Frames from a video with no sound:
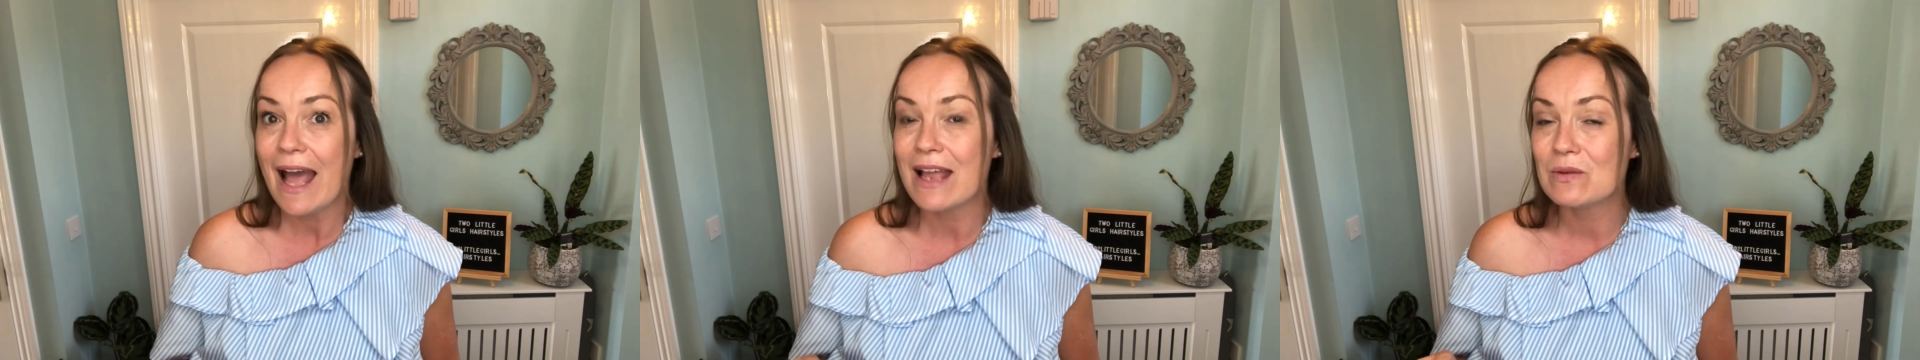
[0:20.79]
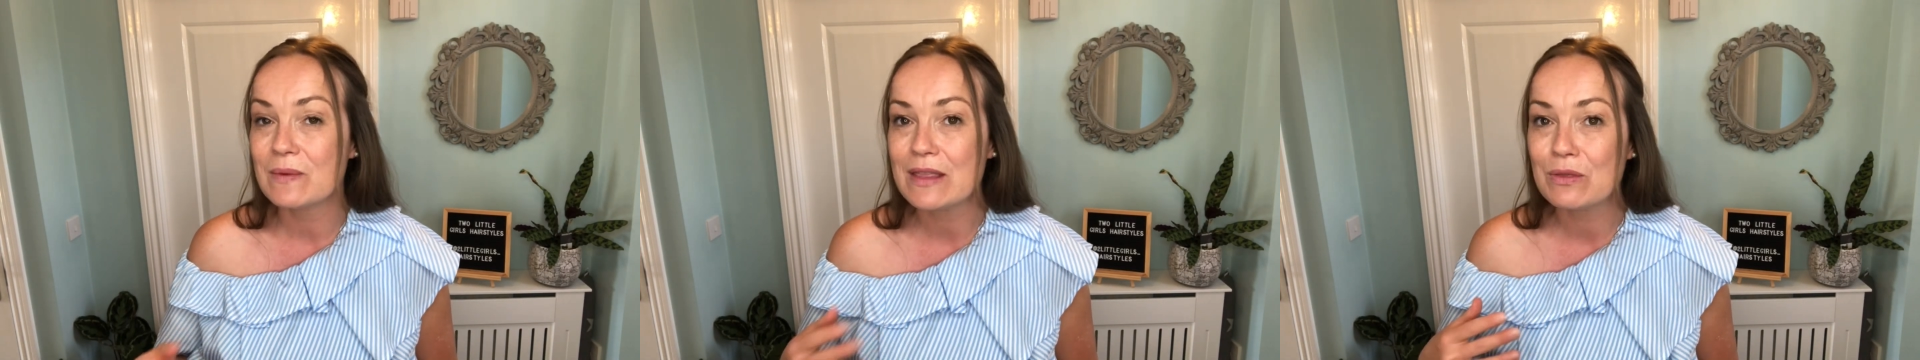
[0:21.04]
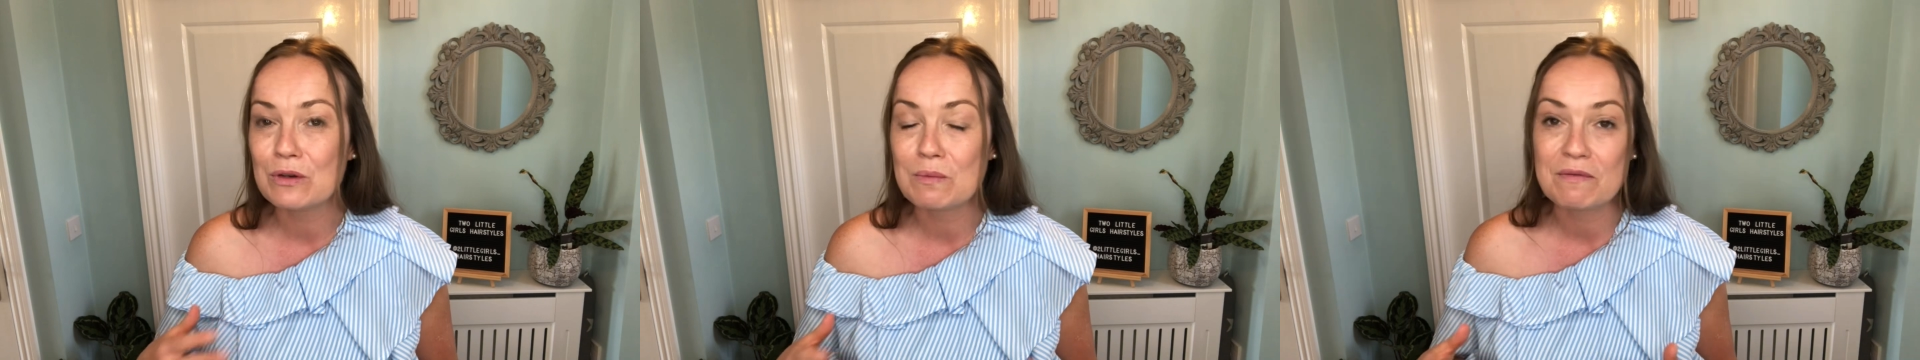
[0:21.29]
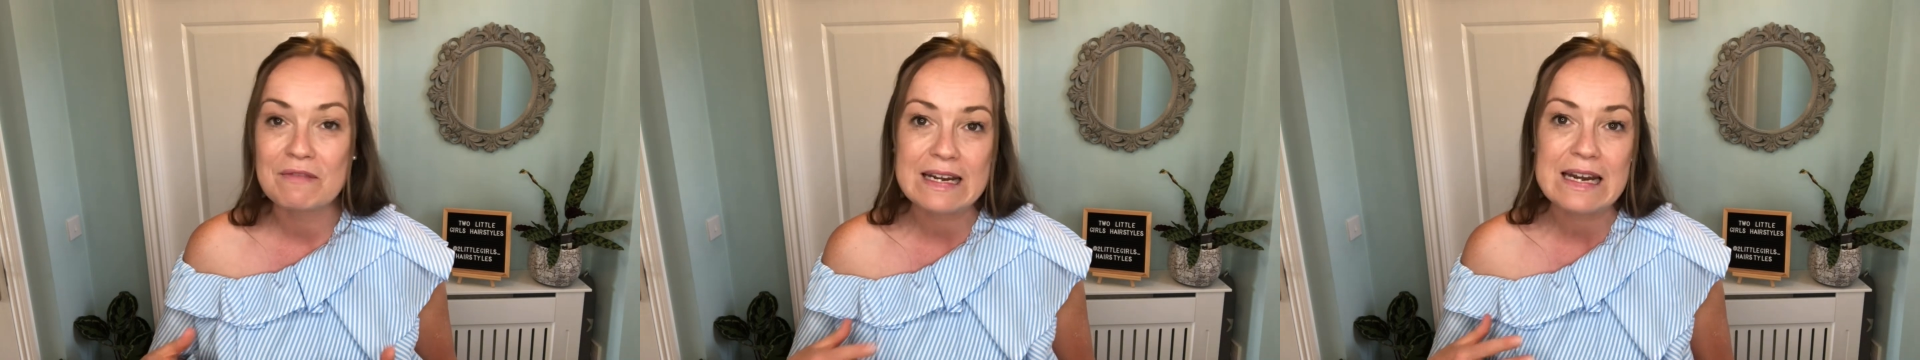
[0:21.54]
and we thought
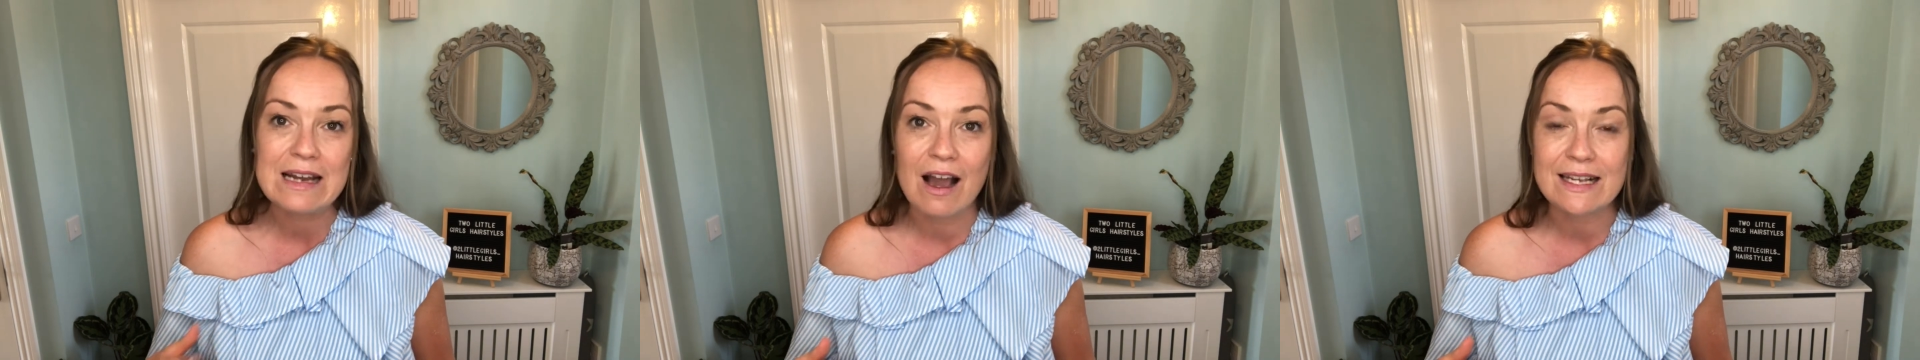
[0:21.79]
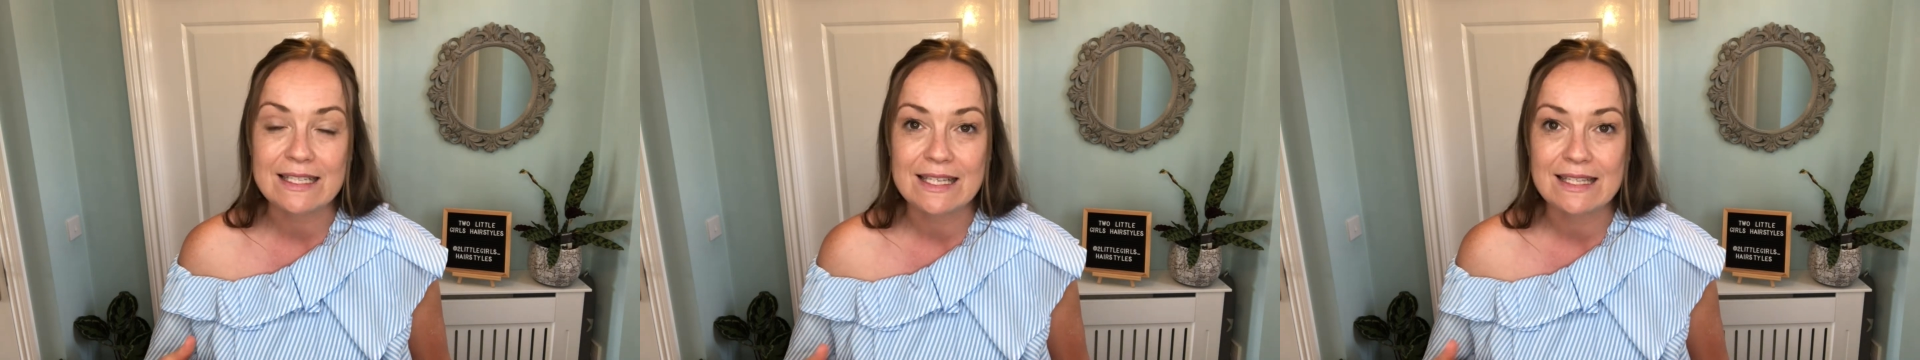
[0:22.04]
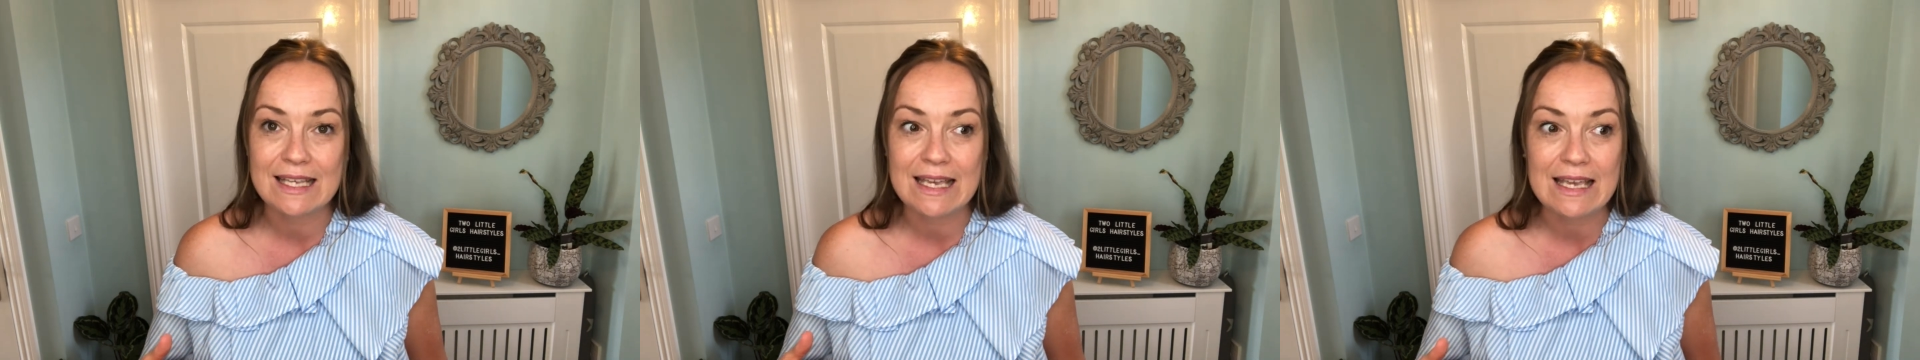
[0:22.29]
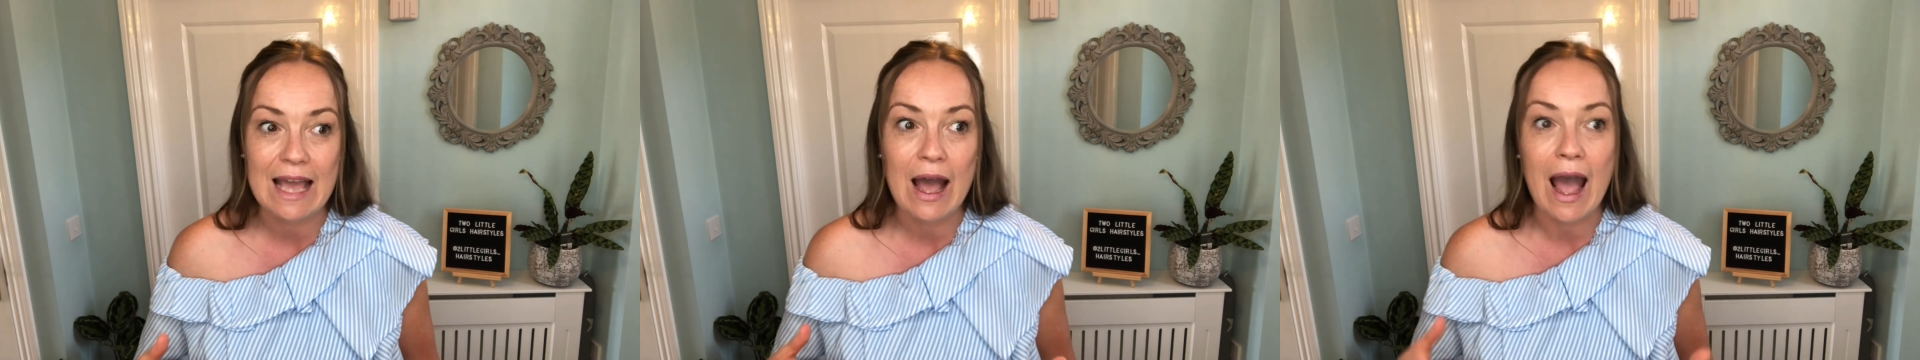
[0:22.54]
it'd be really nice to
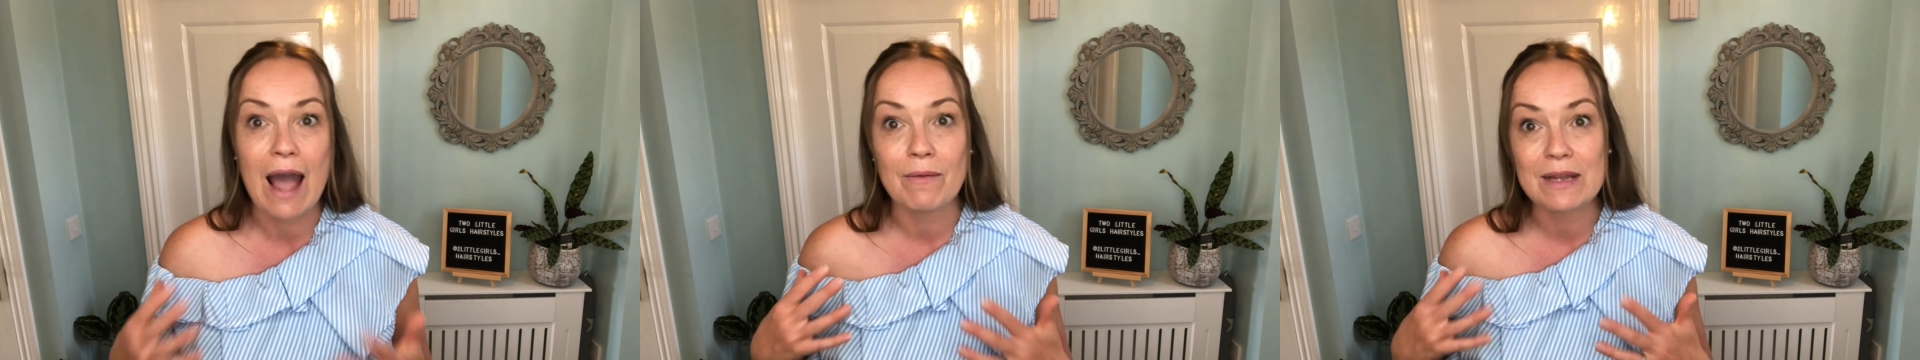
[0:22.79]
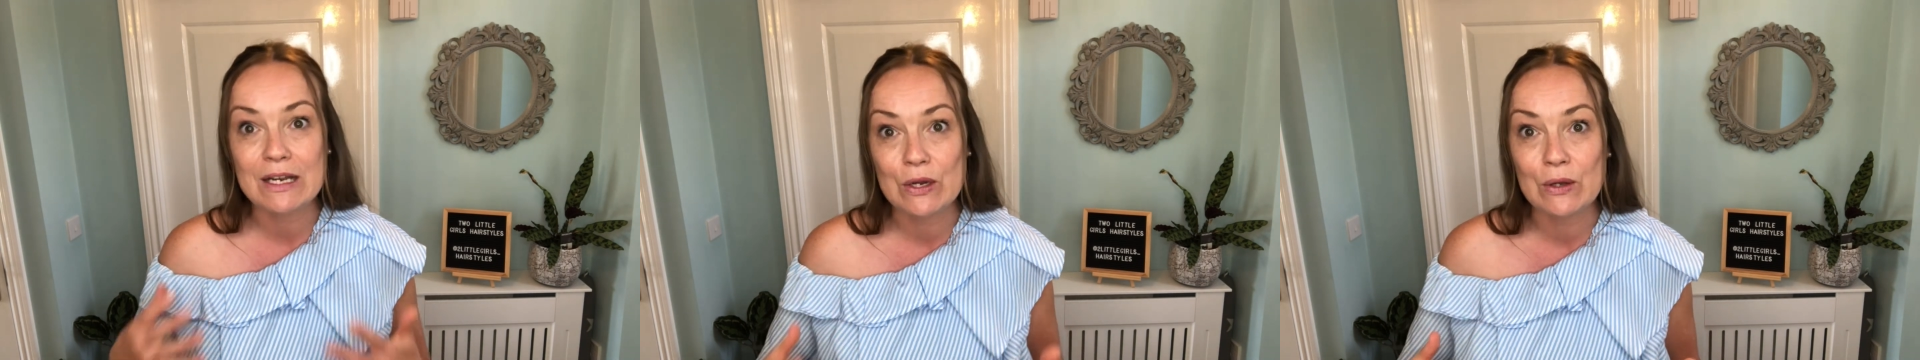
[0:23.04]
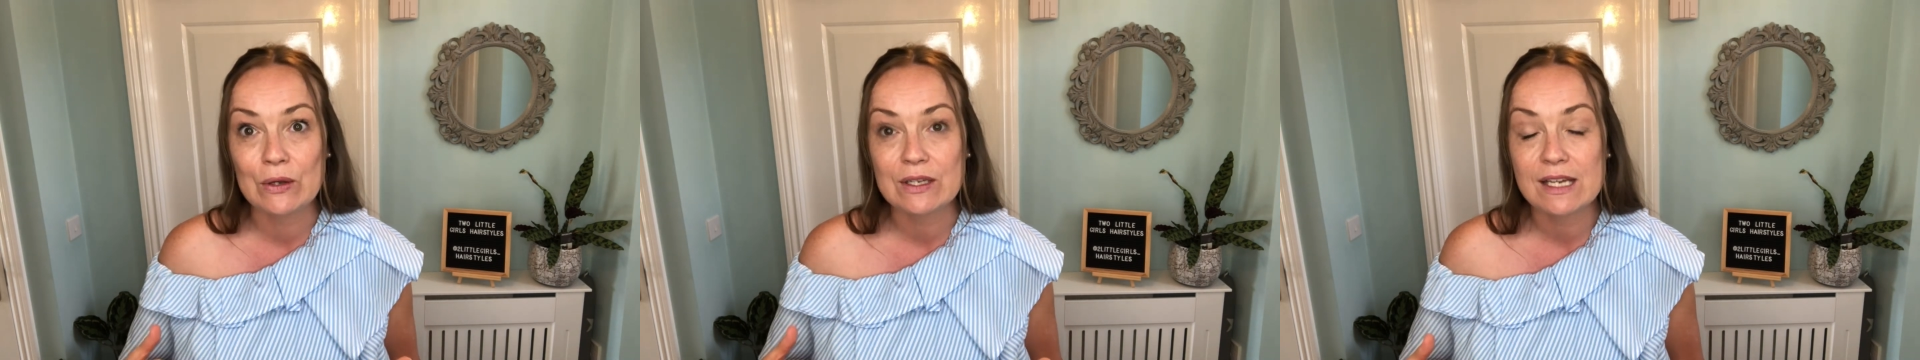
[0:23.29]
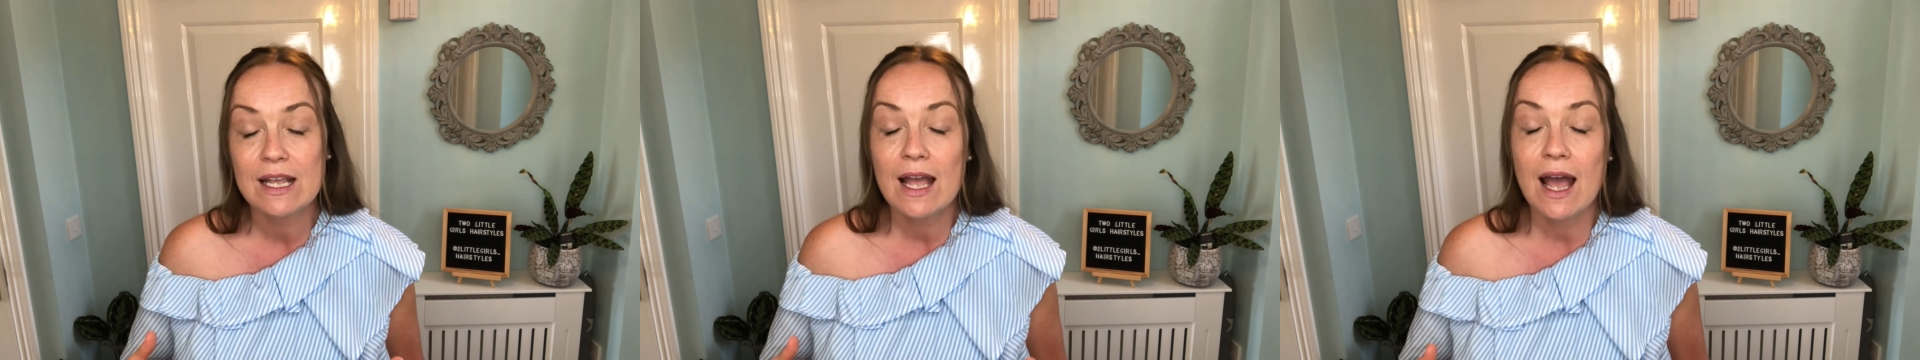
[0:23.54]
see how it looked